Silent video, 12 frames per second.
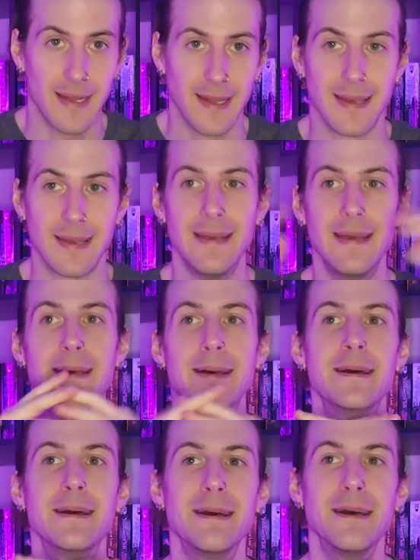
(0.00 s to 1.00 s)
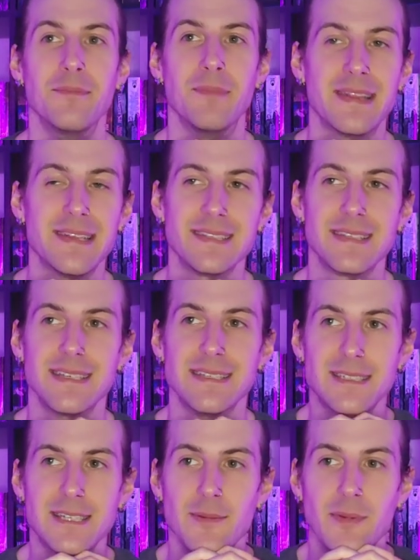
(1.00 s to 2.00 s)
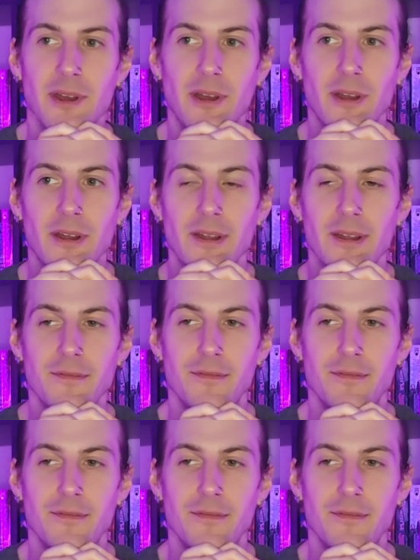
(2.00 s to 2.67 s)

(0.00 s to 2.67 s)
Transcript: And man, these TBR